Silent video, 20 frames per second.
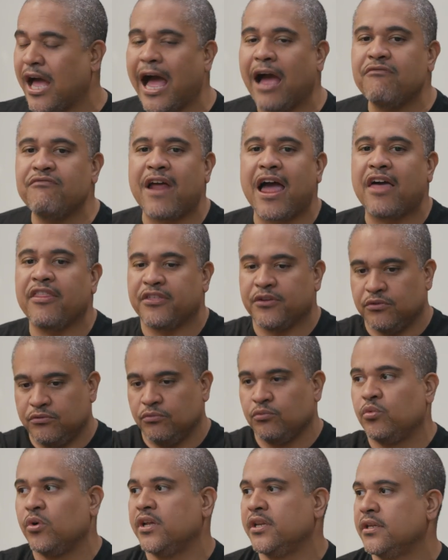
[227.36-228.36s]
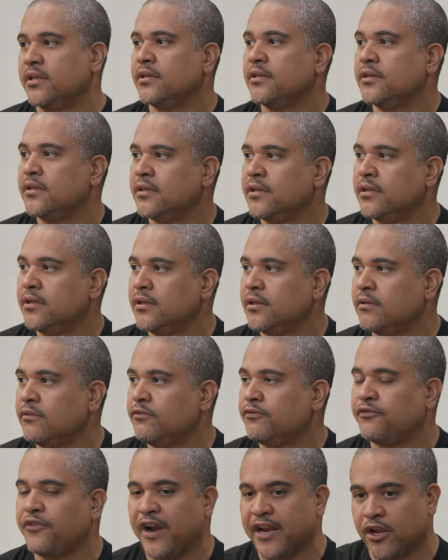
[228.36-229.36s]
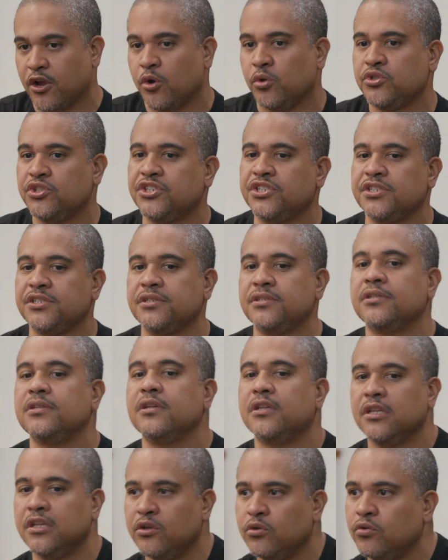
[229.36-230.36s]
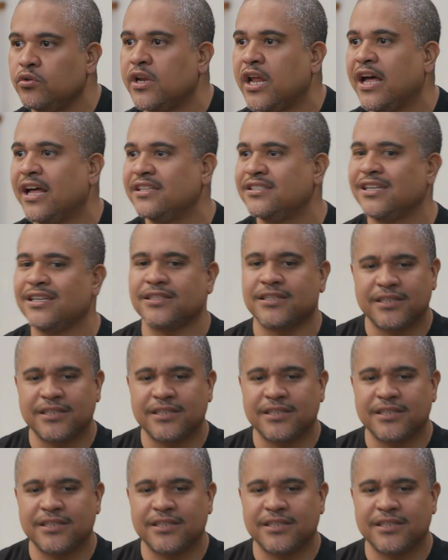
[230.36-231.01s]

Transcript: I'd rather what when Frank Ocean, Lil Nas X,